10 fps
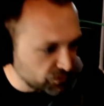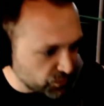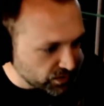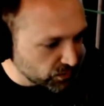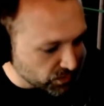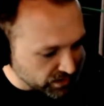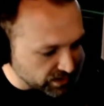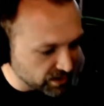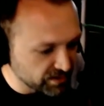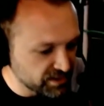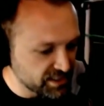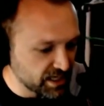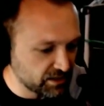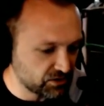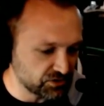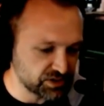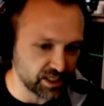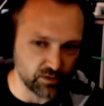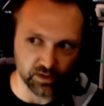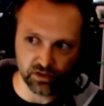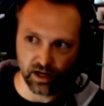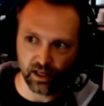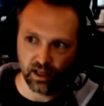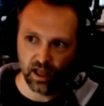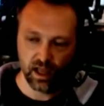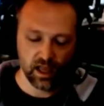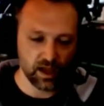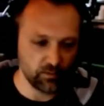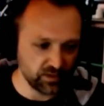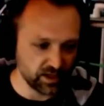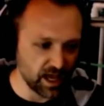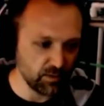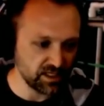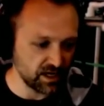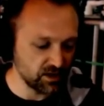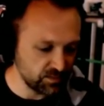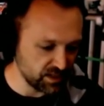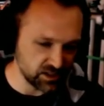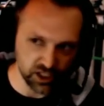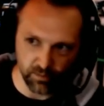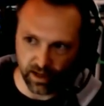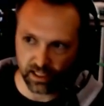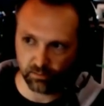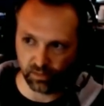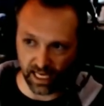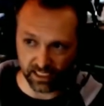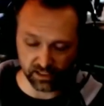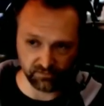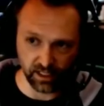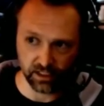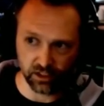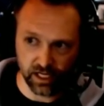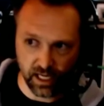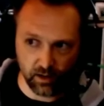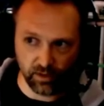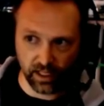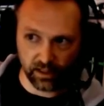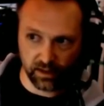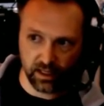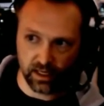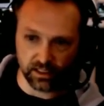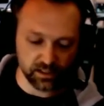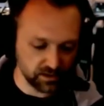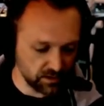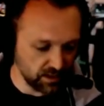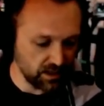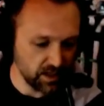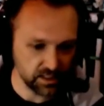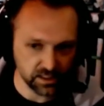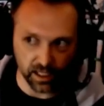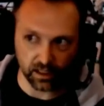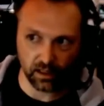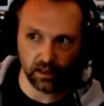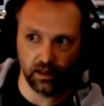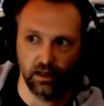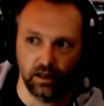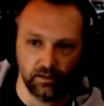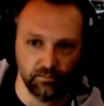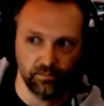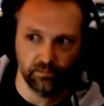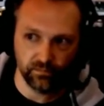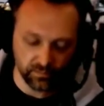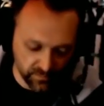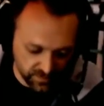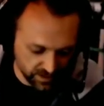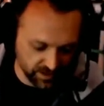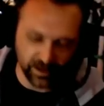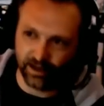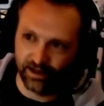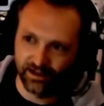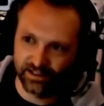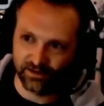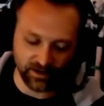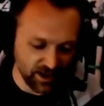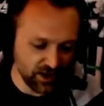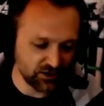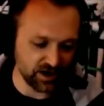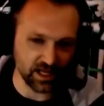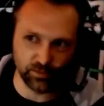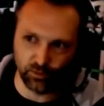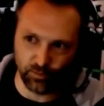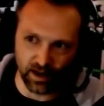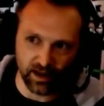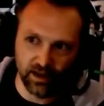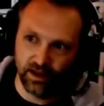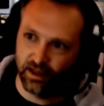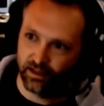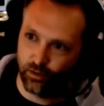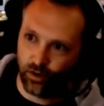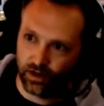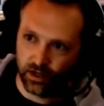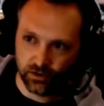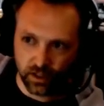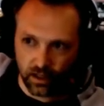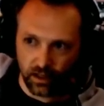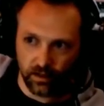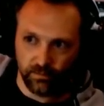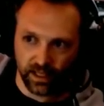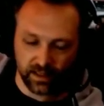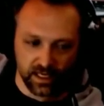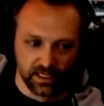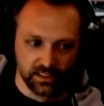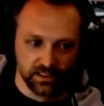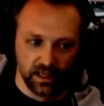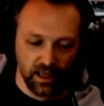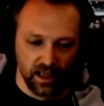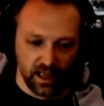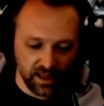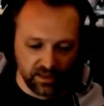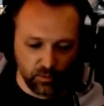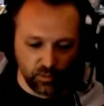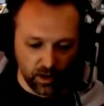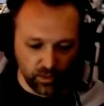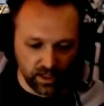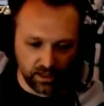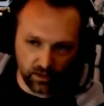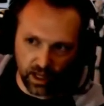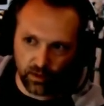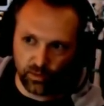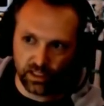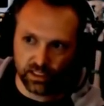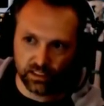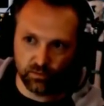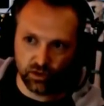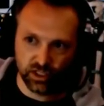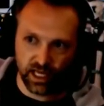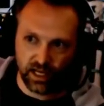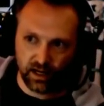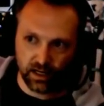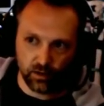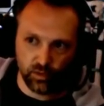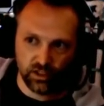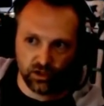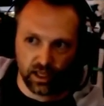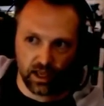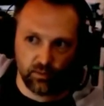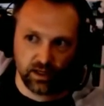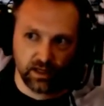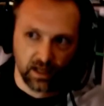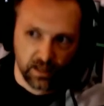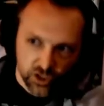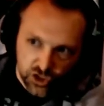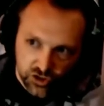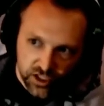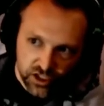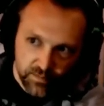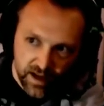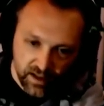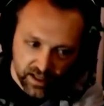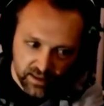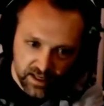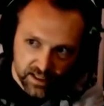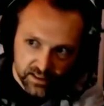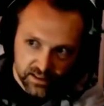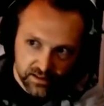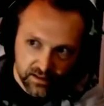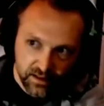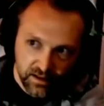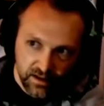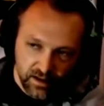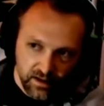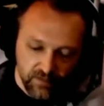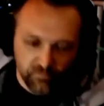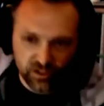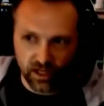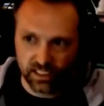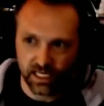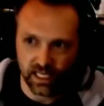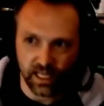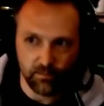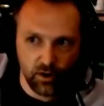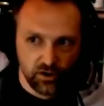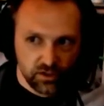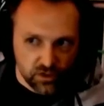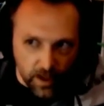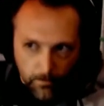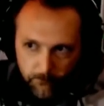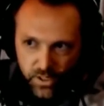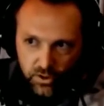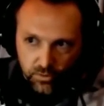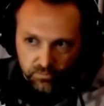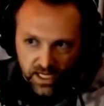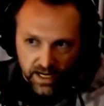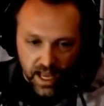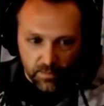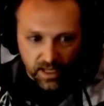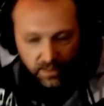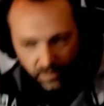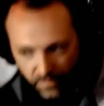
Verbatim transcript: We were working on the deck crew sequence, right? And when the guy went down to be the jet blast deflector, he kind of went like this. It's like, uh, see if I try not to pull my the cord. He goes, uh, like this. And then when I went in and we did some motion editing, we took it and we kind of like stretched him out like this. So as he hit that pose, it was like, boom, dynamic.